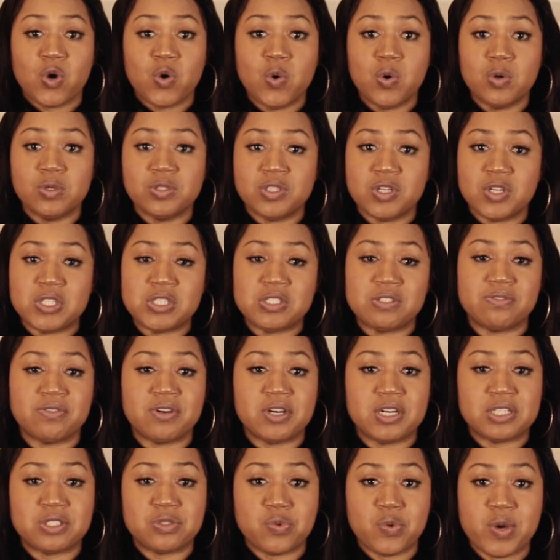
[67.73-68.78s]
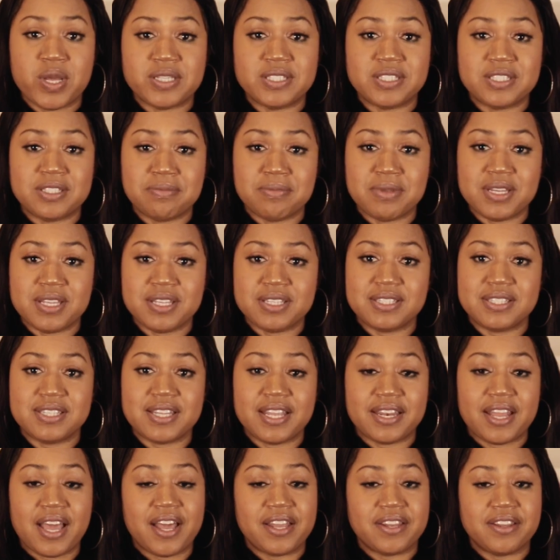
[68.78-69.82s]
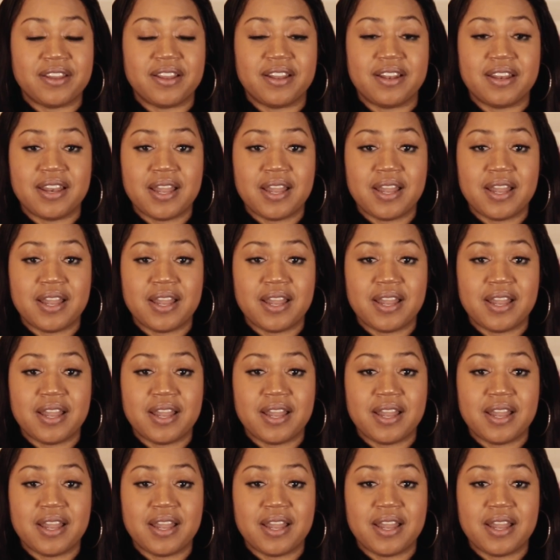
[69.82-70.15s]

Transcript: Cook those for 20 minutes, then add your